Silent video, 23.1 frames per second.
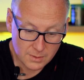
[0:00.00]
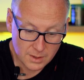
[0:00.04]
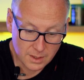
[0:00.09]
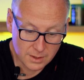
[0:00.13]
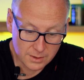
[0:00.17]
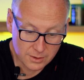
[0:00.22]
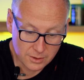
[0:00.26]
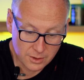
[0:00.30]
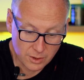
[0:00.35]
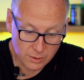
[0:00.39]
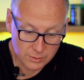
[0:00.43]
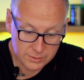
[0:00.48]

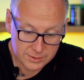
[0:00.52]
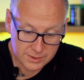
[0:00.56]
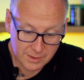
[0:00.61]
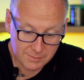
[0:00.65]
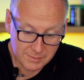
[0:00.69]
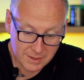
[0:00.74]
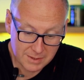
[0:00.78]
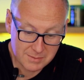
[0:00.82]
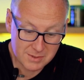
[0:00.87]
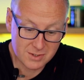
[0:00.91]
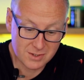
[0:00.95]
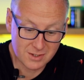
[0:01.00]
you know,
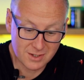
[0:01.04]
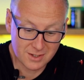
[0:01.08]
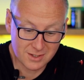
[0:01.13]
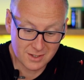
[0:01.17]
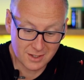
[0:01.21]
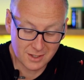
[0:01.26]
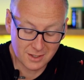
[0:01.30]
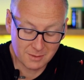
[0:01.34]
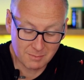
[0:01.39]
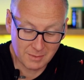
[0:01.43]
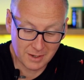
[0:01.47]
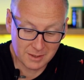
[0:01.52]
sometimes
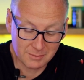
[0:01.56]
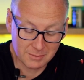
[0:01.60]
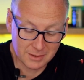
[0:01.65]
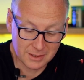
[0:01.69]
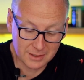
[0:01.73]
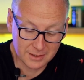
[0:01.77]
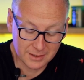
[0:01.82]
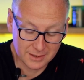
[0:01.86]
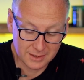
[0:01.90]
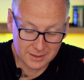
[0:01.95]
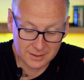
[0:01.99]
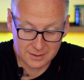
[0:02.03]
it might be
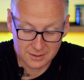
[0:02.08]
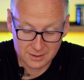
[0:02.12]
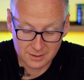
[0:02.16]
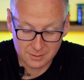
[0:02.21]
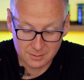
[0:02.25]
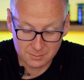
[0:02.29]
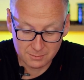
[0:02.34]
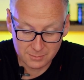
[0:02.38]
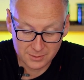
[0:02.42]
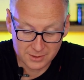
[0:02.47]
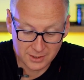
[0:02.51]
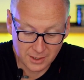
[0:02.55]
like a
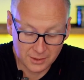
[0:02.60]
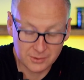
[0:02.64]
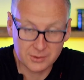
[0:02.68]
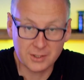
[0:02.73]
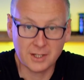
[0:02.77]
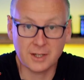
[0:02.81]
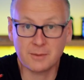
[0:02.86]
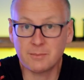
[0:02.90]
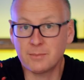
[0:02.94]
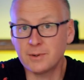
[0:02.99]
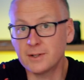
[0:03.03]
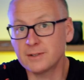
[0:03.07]
little
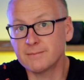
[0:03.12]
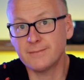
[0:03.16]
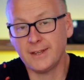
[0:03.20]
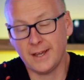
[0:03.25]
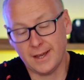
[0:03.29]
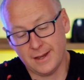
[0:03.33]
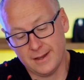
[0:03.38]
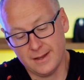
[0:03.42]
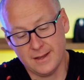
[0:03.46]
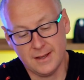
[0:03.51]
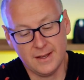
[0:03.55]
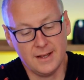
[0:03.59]
daunting, but
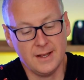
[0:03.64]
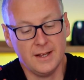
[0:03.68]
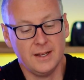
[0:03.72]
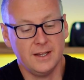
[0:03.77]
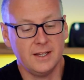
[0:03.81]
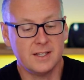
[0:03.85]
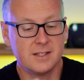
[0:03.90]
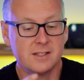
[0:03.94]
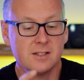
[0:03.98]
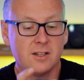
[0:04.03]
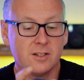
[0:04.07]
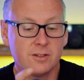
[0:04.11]
hey,
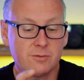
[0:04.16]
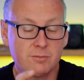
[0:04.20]
it's not